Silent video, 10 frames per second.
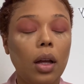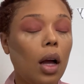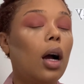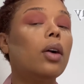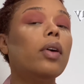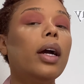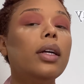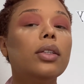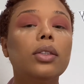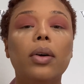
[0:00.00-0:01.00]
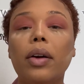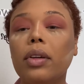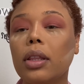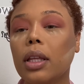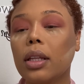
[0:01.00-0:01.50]
All right, so
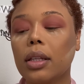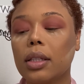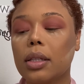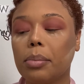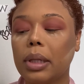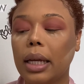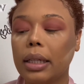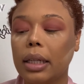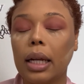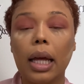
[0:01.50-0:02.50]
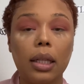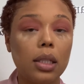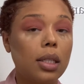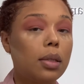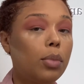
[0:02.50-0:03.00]
everything looks blended and
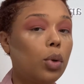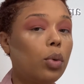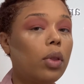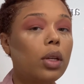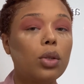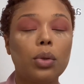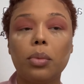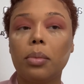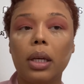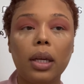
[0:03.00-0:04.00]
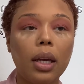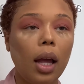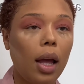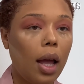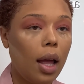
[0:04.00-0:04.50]
smooth to me.
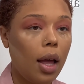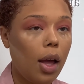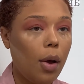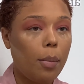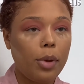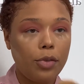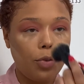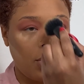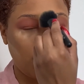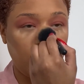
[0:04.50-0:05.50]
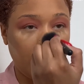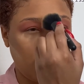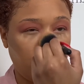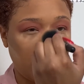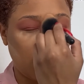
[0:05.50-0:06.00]
Before we move
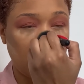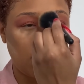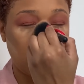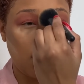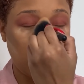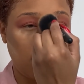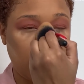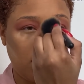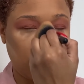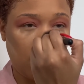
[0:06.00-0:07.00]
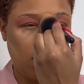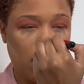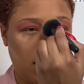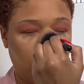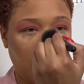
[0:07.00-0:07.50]
into the studs, let's go ahead
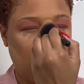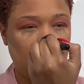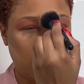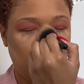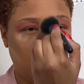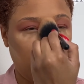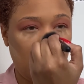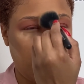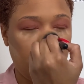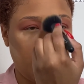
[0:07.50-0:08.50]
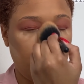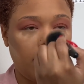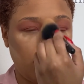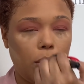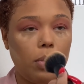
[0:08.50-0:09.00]
and kind of
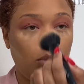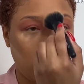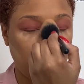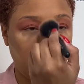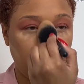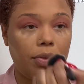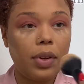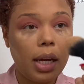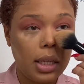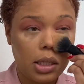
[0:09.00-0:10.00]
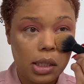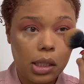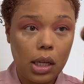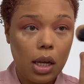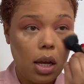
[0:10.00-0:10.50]
do more with the face.
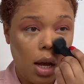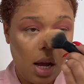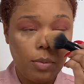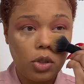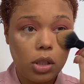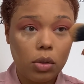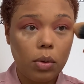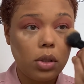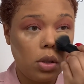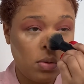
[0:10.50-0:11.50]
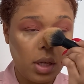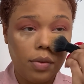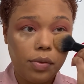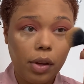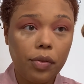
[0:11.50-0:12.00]
I'm just going to use a
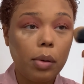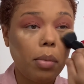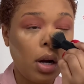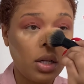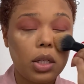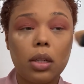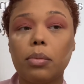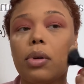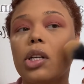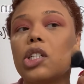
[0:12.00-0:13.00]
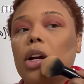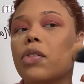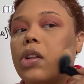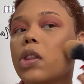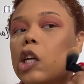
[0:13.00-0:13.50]
fluffy brush, brush
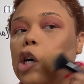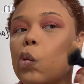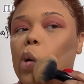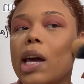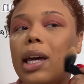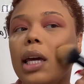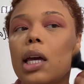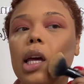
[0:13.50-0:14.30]
everything away.